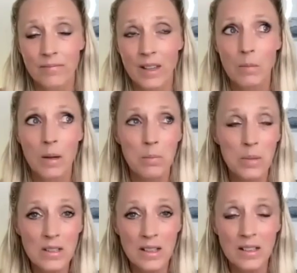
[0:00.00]
And my
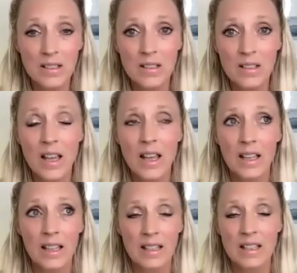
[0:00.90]
business
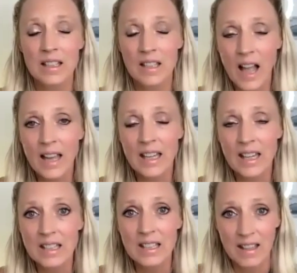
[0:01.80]
can sigh
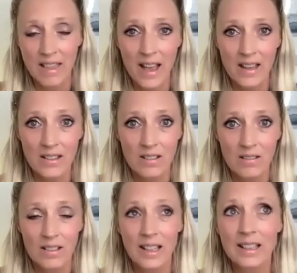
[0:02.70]
into that,
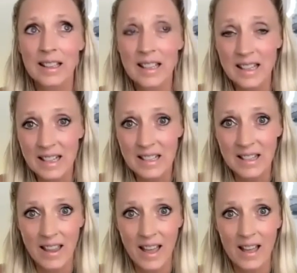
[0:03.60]
can lean
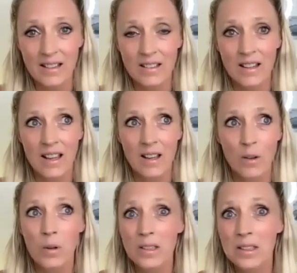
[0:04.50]
into that.
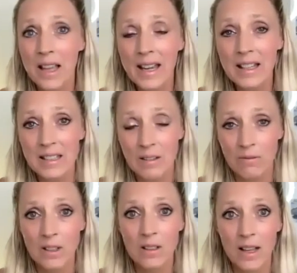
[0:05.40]
What does legacy
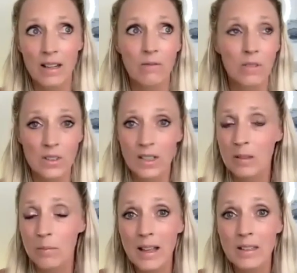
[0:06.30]
feel like? It feels
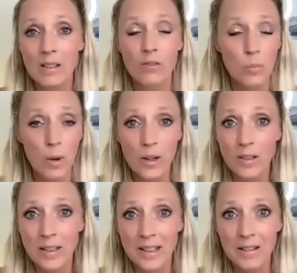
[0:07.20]
expansive,
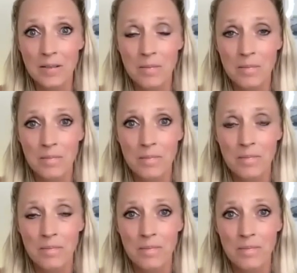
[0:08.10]
sparkly,
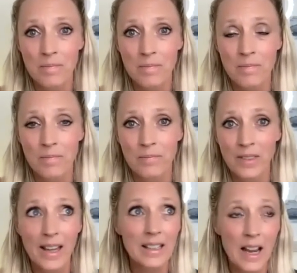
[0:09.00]

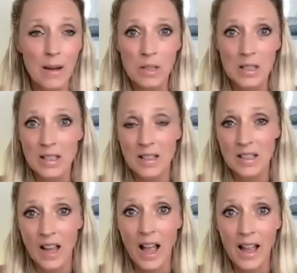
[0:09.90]
like diamonds in the
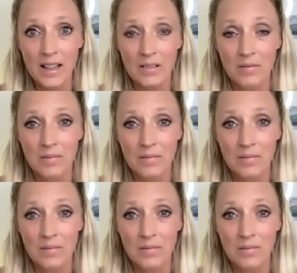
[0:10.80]
sky.